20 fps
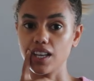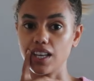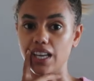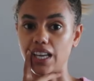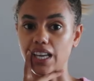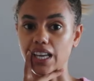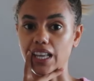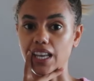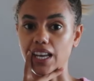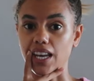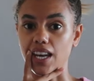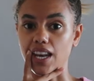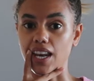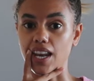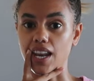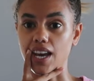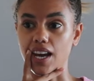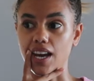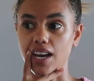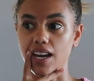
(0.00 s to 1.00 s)

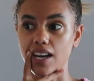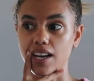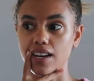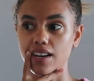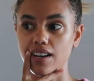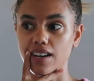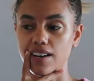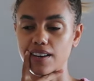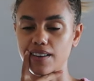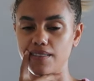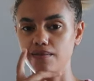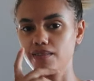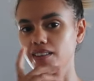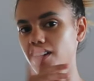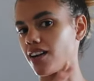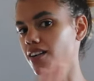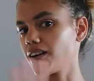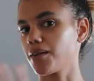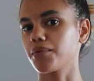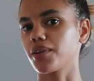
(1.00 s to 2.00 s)
in,
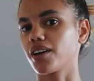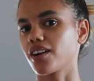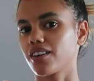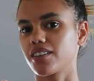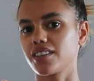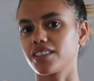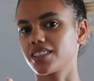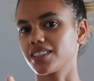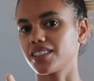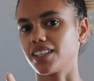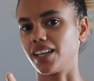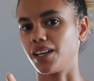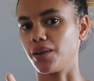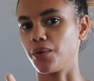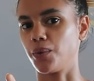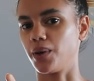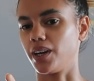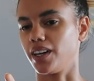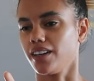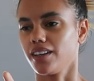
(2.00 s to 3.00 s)
no, I'm not gonna
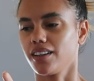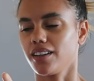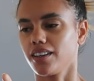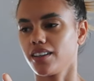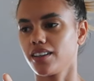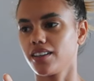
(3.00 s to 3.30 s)
say where,